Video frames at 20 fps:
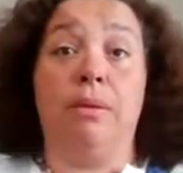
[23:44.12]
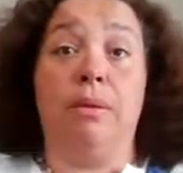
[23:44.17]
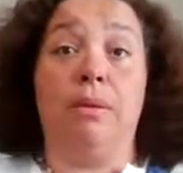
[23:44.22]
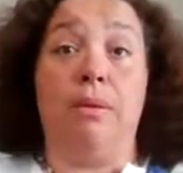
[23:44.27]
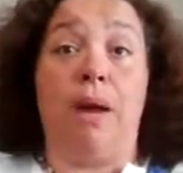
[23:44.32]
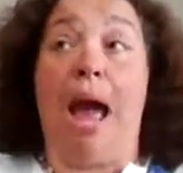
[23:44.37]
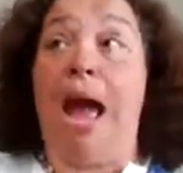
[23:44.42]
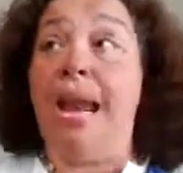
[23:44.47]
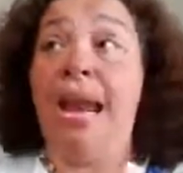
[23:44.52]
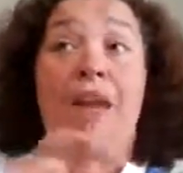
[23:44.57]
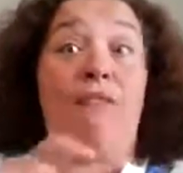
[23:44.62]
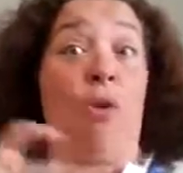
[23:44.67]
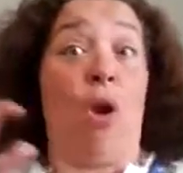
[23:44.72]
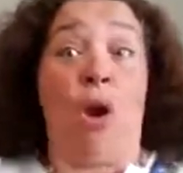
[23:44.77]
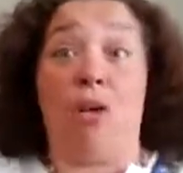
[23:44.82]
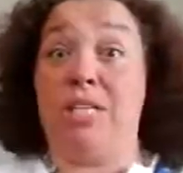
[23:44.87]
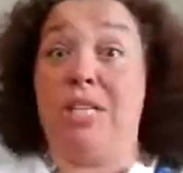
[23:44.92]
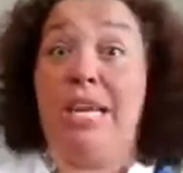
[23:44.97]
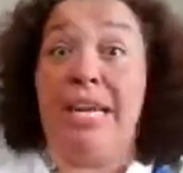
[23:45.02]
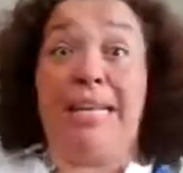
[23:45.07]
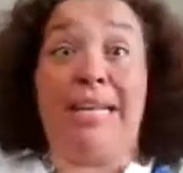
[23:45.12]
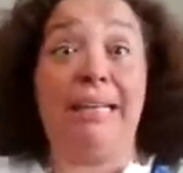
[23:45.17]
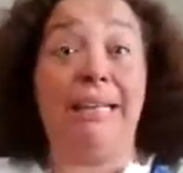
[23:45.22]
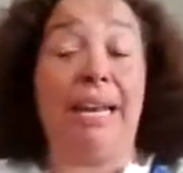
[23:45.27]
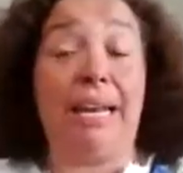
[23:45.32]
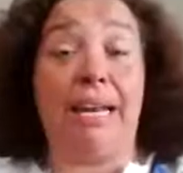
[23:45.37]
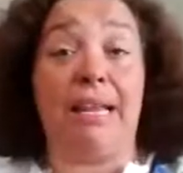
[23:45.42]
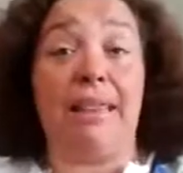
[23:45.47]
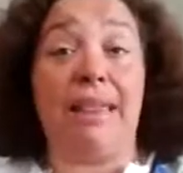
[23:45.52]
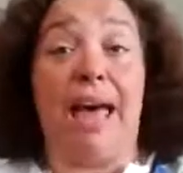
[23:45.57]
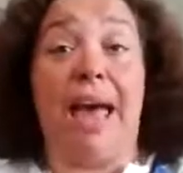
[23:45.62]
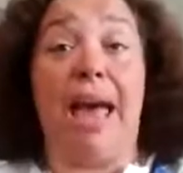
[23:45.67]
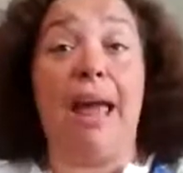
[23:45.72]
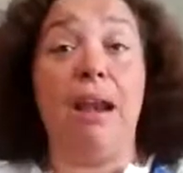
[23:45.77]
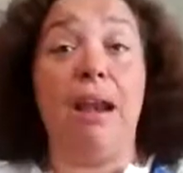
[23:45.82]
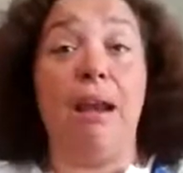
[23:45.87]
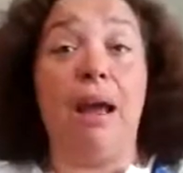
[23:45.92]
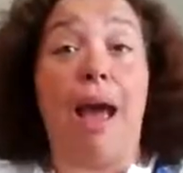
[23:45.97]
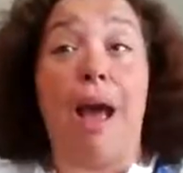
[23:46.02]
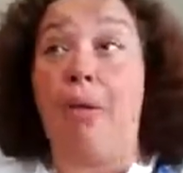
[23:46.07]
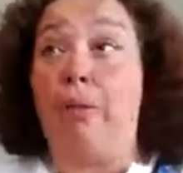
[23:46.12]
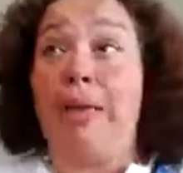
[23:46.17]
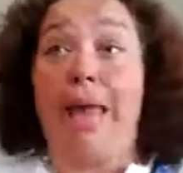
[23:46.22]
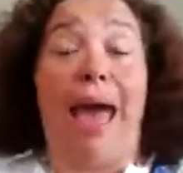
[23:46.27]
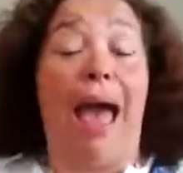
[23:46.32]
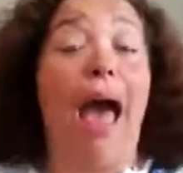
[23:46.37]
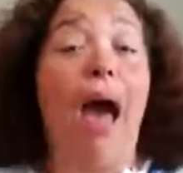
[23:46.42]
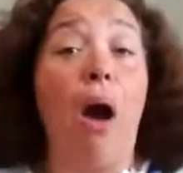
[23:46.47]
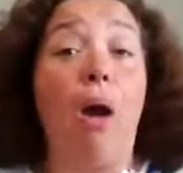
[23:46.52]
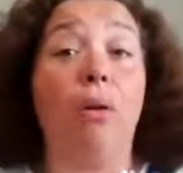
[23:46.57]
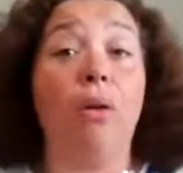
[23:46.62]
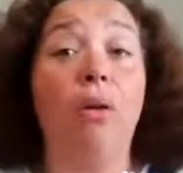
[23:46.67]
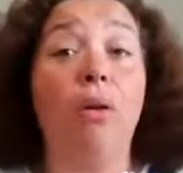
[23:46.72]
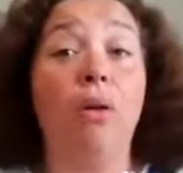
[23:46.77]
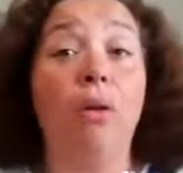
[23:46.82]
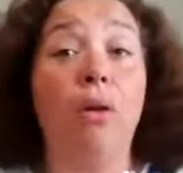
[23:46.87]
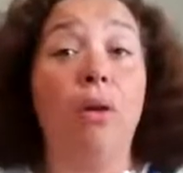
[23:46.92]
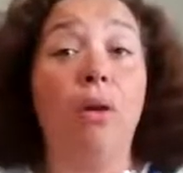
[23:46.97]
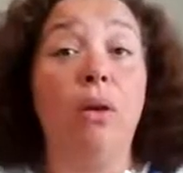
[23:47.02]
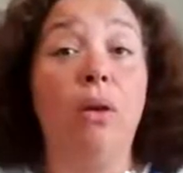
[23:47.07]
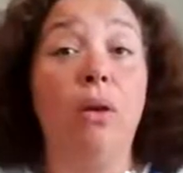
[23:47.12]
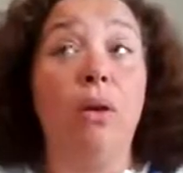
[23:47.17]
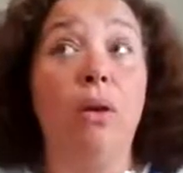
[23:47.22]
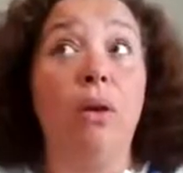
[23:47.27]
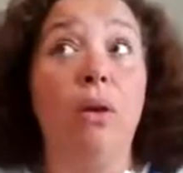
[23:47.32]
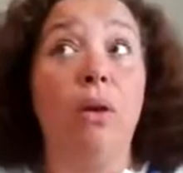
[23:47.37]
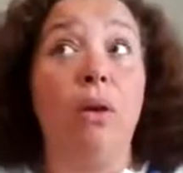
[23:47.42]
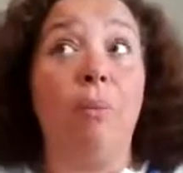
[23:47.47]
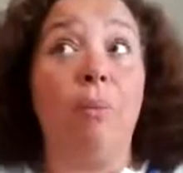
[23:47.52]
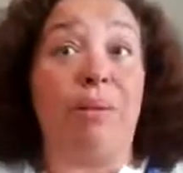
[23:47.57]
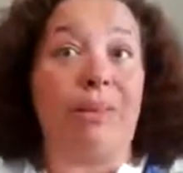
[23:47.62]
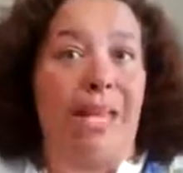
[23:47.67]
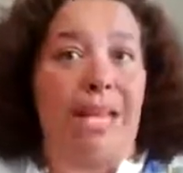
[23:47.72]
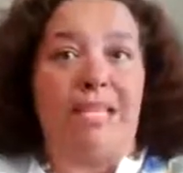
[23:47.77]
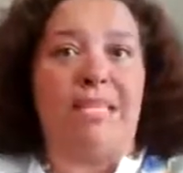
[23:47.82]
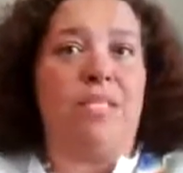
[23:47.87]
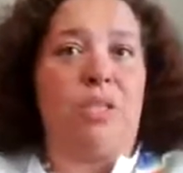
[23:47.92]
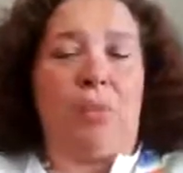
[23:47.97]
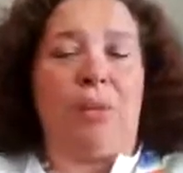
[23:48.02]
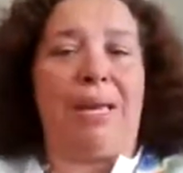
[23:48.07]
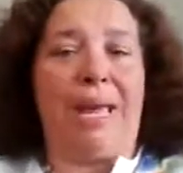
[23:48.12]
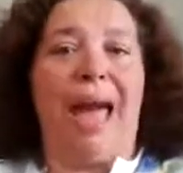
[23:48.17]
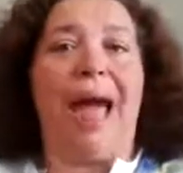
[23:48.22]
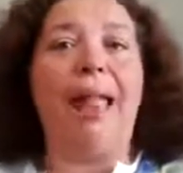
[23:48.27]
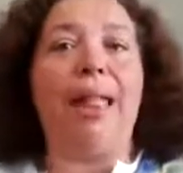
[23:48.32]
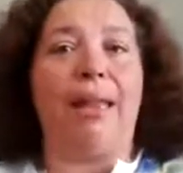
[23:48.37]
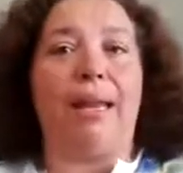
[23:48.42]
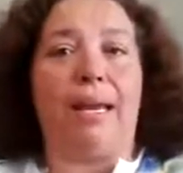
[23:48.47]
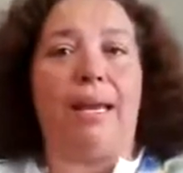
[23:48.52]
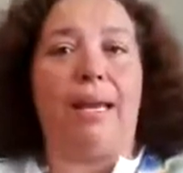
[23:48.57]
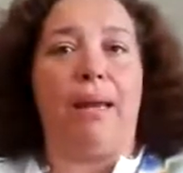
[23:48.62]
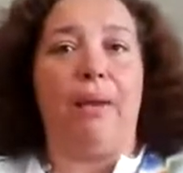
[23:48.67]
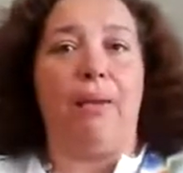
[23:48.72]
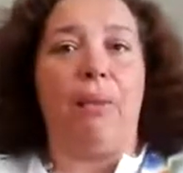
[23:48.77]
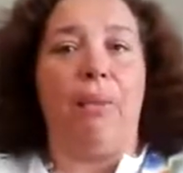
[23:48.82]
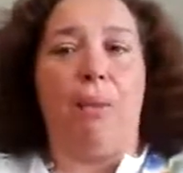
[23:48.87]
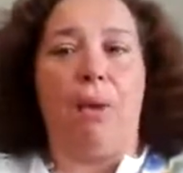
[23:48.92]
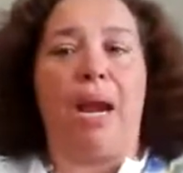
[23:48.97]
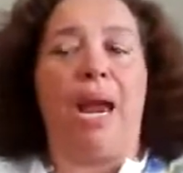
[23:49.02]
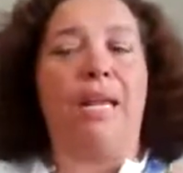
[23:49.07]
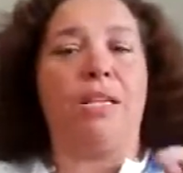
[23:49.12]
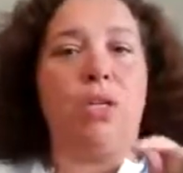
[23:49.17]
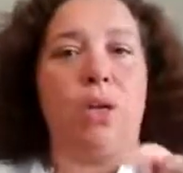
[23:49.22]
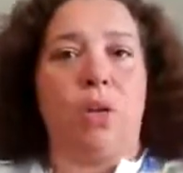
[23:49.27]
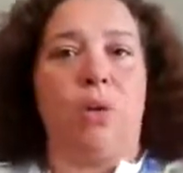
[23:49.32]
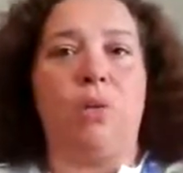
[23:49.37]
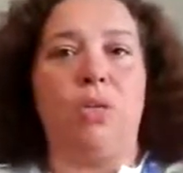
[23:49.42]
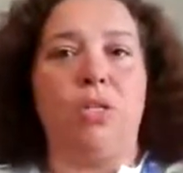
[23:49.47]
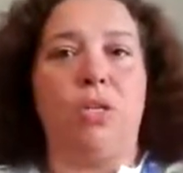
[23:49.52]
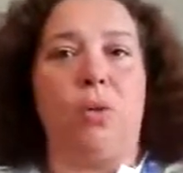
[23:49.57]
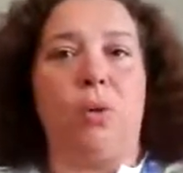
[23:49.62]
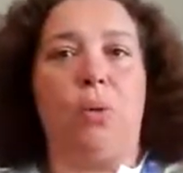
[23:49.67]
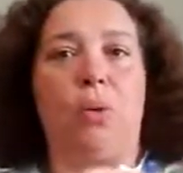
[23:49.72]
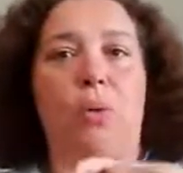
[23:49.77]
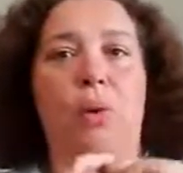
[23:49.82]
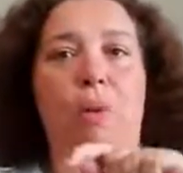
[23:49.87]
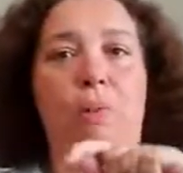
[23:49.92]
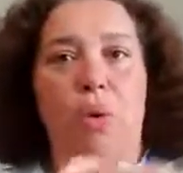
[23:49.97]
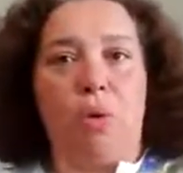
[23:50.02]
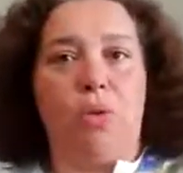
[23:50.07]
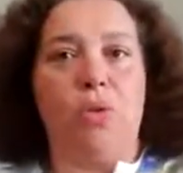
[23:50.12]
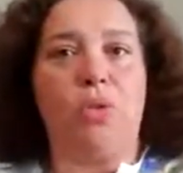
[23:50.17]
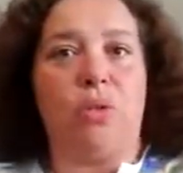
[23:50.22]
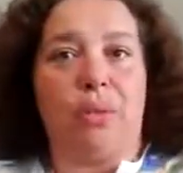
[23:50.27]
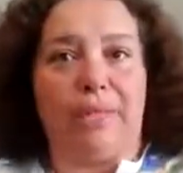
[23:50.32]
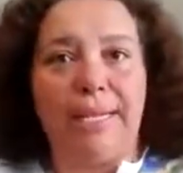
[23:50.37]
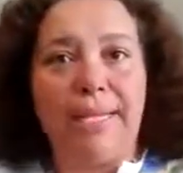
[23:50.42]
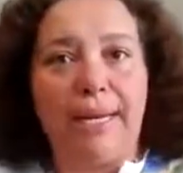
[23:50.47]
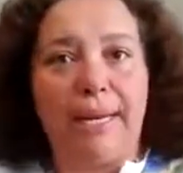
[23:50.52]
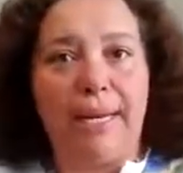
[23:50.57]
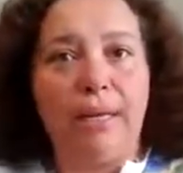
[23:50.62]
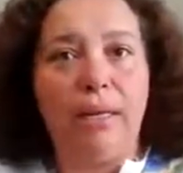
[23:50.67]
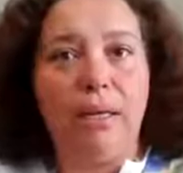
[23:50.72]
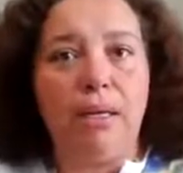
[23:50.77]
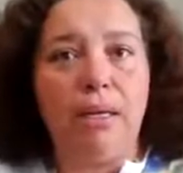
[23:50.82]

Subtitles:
I never articulated that out loud, but that's the reality when I turn to emotional eating.